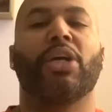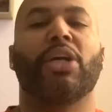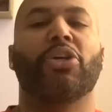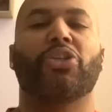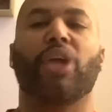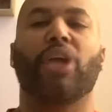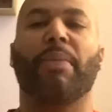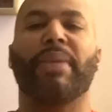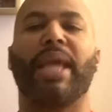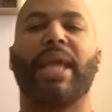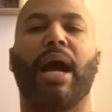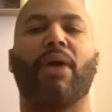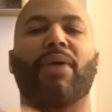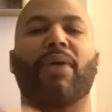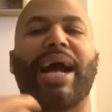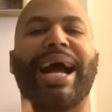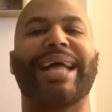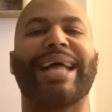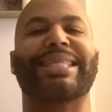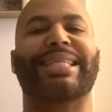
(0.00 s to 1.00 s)
Some of y'all
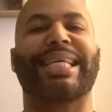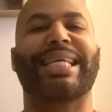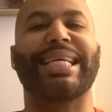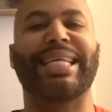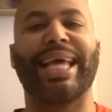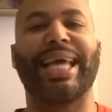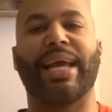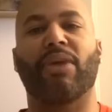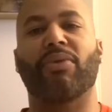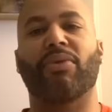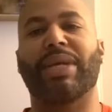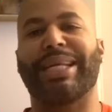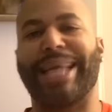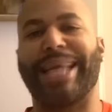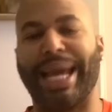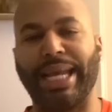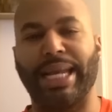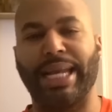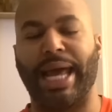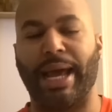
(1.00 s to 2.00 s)
guys get that on the
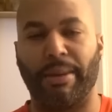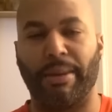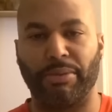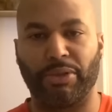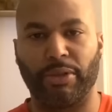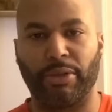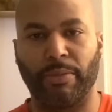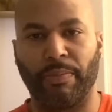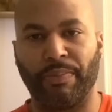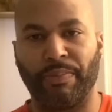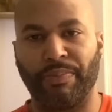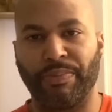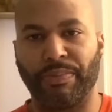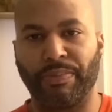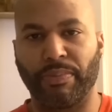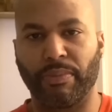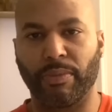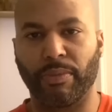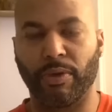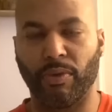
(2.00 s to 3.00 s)
day naps,
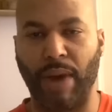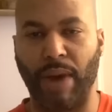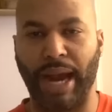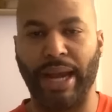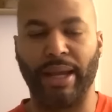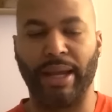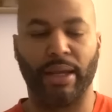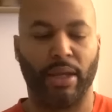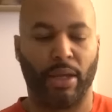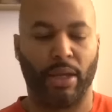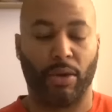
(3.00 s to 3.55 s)
right?